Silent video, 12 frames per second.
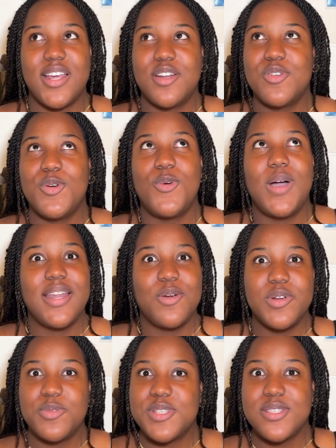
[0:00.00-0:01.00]
I don't know why that
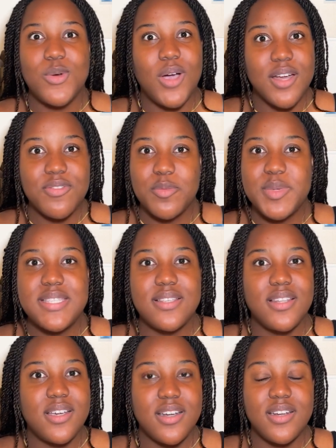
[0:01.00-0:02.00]
word was so hard for me to
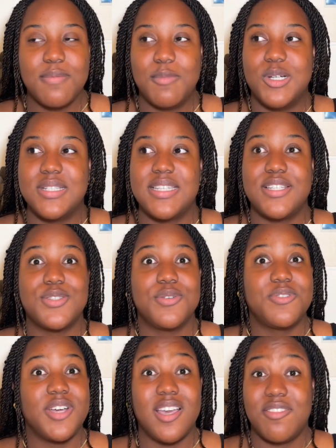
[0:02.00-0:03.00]
learn, but it
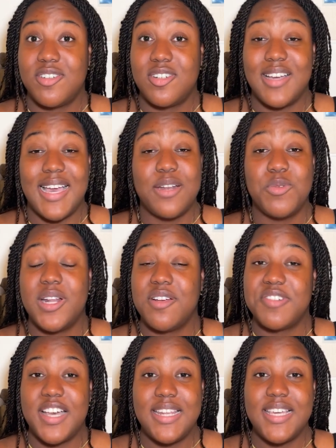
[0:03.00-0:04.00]
took forever, and when I
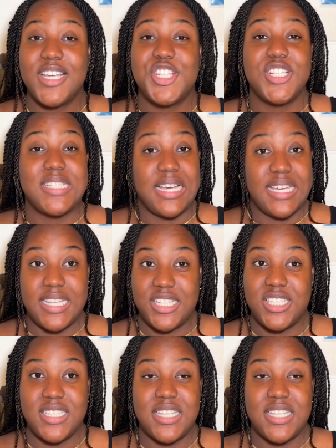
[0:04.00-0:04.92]
finally catch it, I catch it.